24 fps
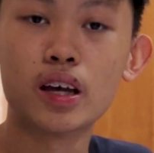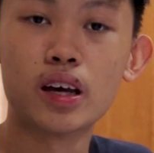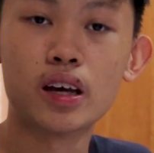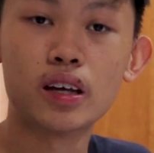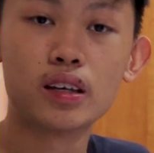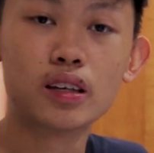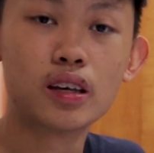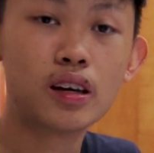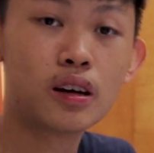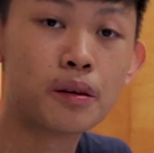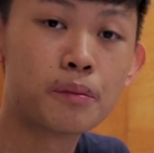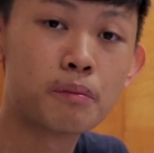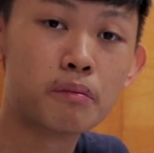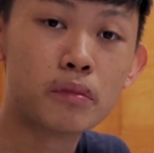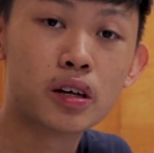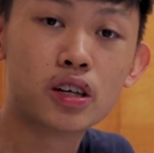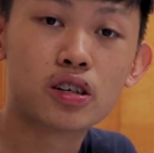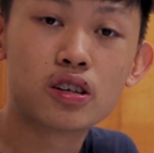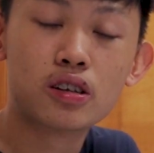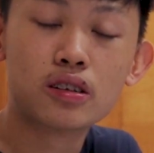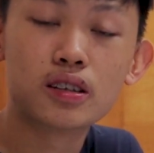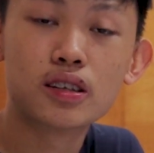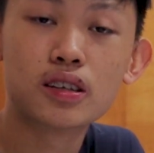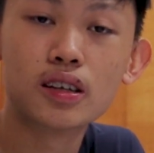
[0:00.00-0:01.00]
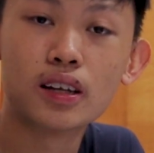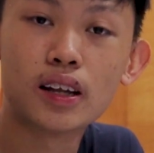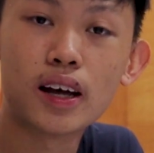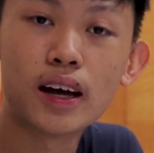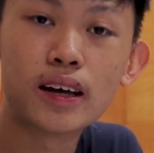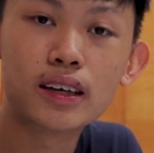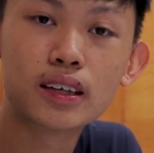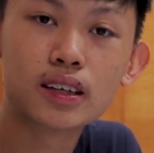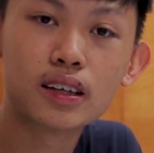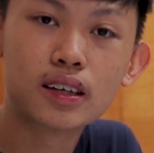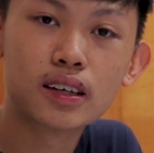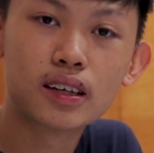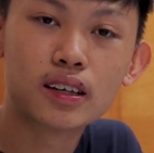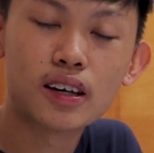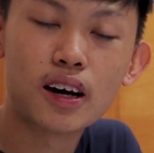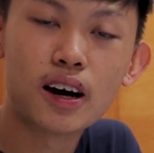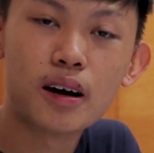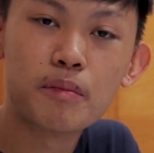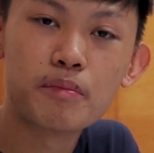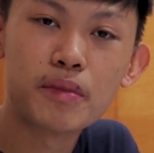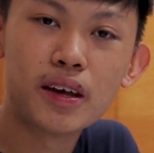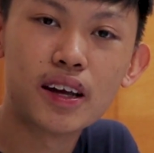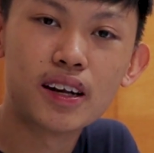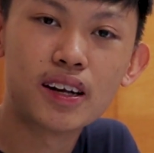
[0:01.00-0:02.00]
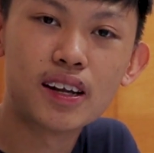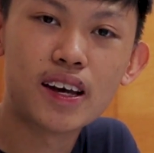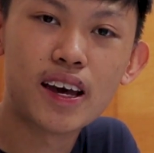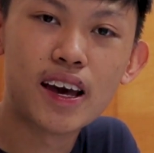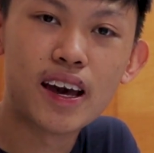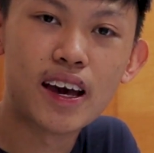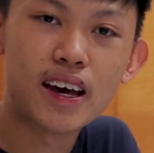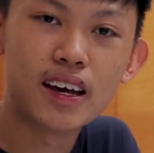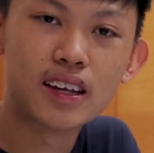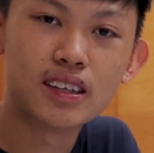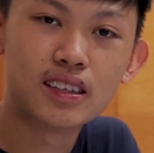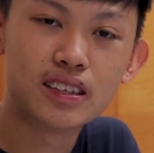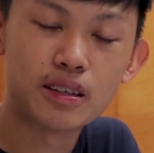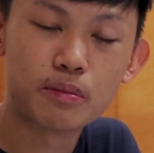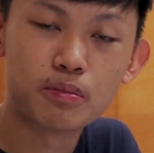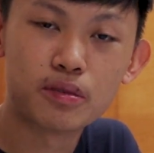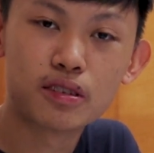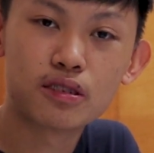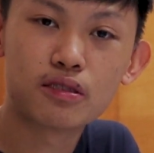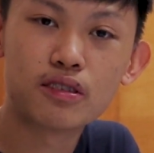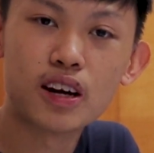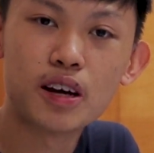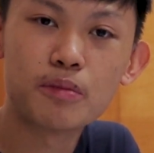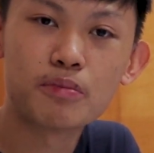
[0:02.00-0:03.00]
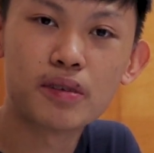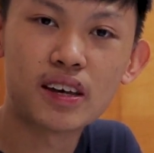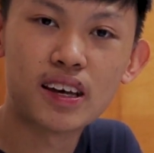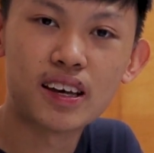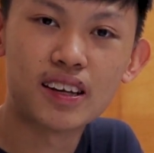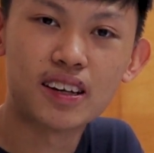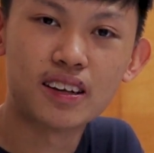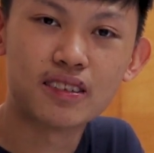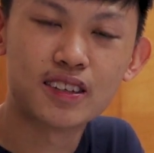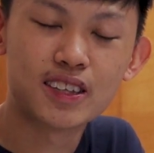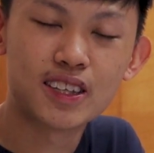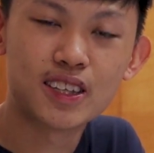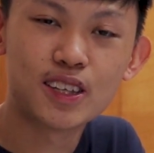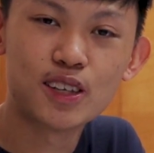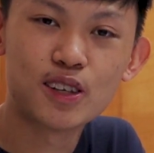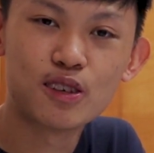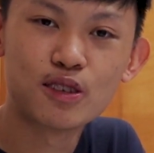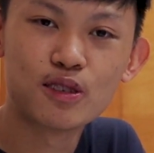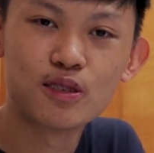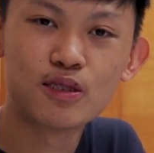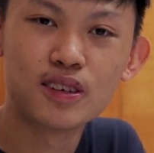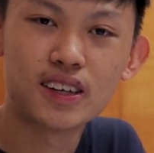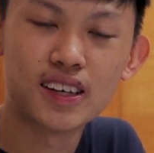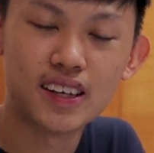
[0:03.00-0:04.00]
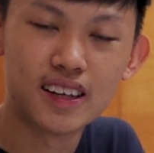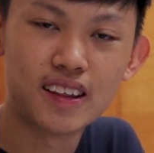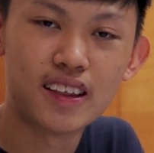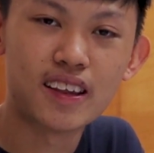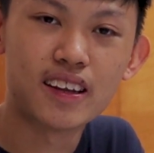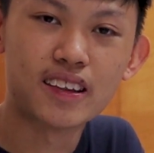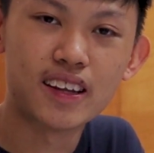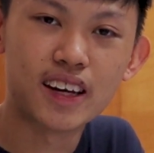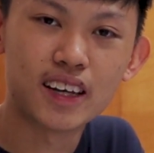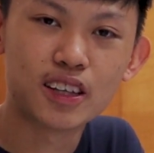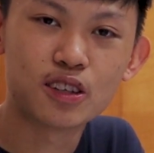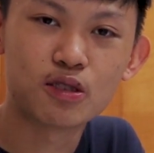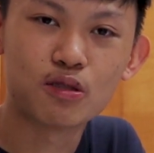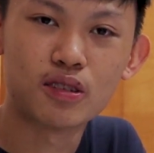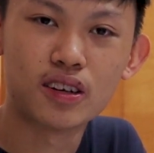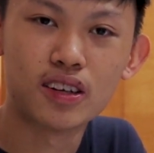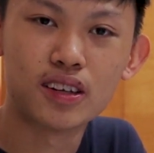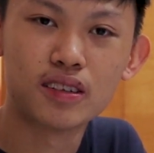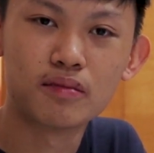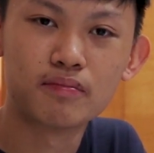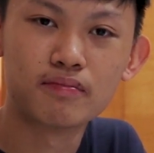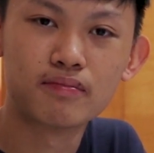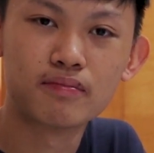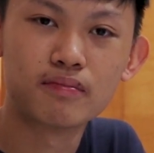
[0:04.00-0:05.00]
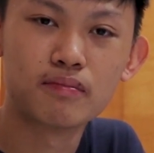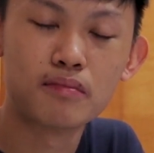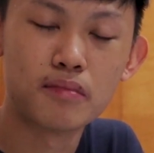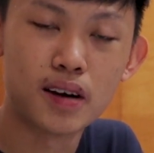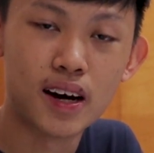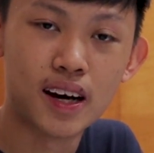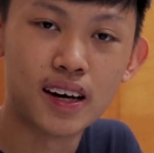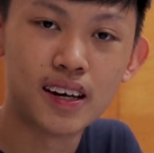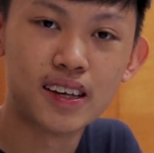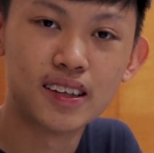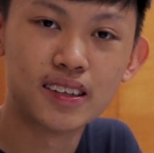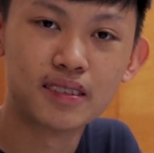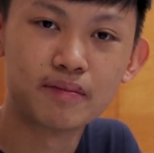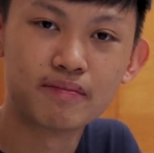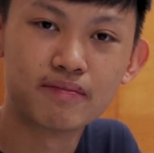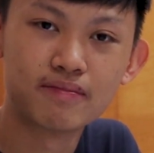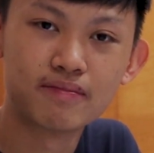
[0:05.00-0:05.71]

And yeah, make sure to like, comment, and subscribe, and I'll see you in the next one. Bye.